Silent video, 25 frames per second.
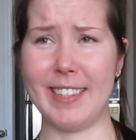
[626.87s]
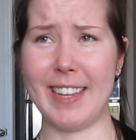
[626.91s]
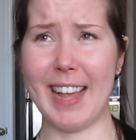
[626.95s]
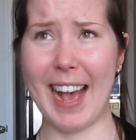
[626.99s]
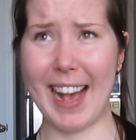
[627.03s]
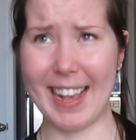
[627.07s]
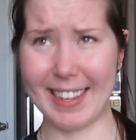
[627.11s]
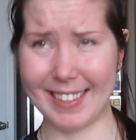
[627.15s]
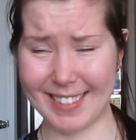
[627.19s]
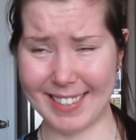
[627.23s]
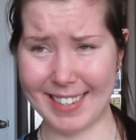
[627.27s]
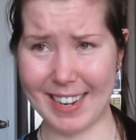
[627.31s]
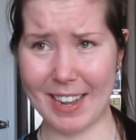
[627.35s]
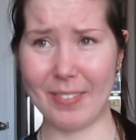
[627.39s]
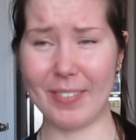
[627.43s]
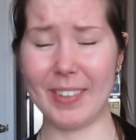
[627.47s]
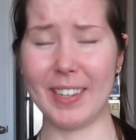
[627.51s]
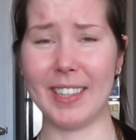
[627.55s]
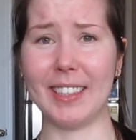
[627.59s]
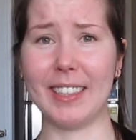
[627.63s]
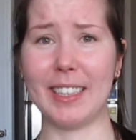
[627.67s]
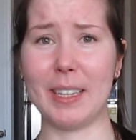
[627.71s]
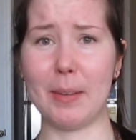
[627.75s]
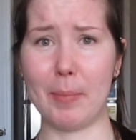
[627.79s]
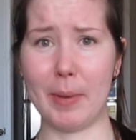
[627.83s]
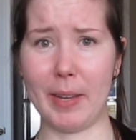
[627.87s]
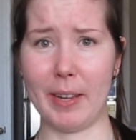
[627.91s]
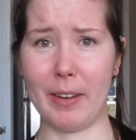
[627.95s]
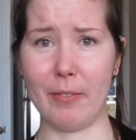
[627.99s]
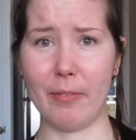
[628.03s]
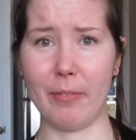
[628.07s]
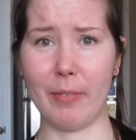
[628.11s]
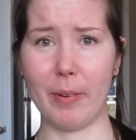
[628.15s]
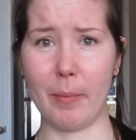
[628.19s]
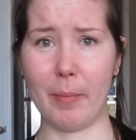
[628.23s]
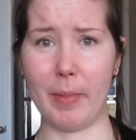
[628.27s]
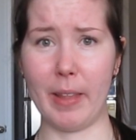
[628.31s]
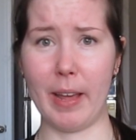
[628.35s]
has definitely been
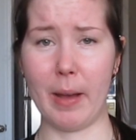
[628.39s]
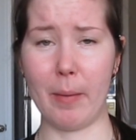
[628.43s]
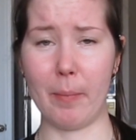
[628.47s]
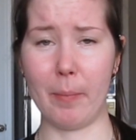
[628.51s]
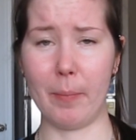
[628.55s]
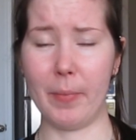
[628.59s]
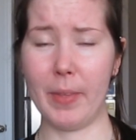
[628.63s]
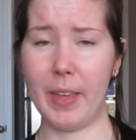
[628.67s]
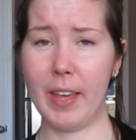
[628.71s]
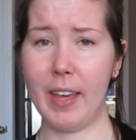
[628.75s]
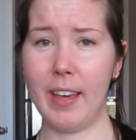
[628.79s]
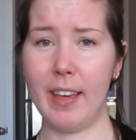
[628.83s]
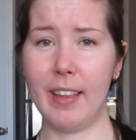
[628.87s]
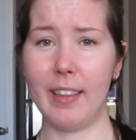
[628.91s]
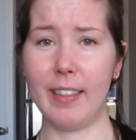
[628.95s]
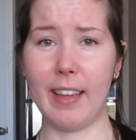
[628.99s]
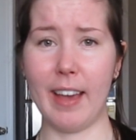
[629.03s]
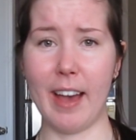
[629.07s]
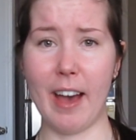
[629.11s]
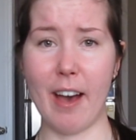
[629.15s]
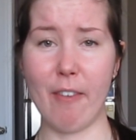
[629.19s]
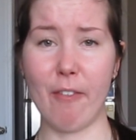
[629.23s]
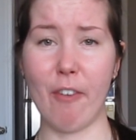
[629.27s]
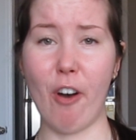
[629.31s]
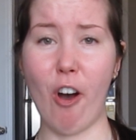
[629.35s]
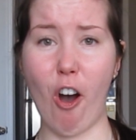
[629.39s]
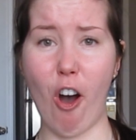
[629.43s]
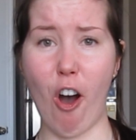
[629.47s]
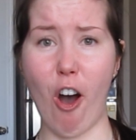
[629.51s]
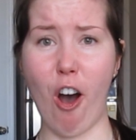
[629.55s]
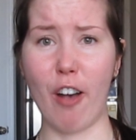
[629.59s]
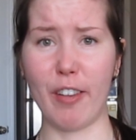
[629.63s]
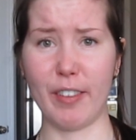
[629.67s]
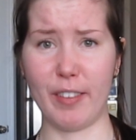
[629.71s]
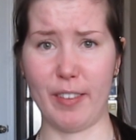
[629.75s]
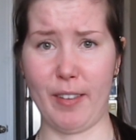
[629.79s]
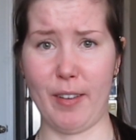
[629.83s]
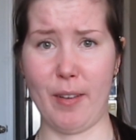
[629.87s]
from them. They have
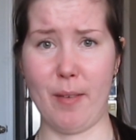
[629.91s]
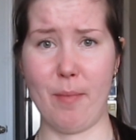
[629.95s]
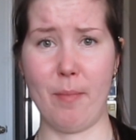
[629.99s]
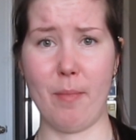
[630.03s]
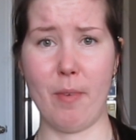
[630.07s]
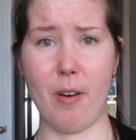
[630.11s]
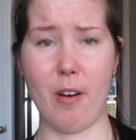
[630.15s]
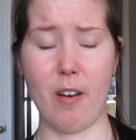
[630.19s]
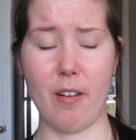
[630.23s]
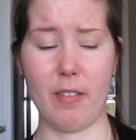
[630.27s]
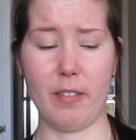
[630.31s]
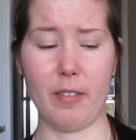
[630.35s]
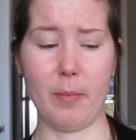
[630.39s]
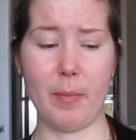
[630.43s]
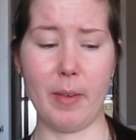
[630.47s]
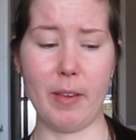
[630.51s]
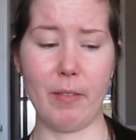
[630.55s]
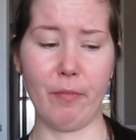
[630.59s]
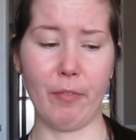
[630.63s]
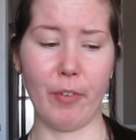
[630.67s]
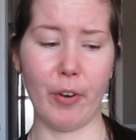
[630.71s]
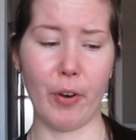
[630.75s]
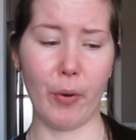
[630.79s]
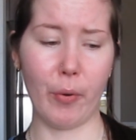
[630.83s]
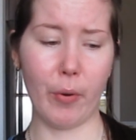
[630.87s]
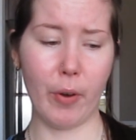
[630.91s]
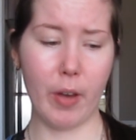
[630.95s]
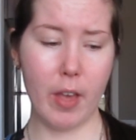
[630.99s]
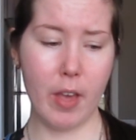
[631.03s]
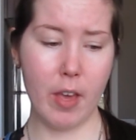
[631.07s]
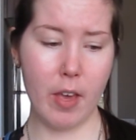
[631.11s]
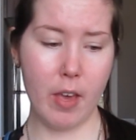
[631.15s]
awesome, awesome info.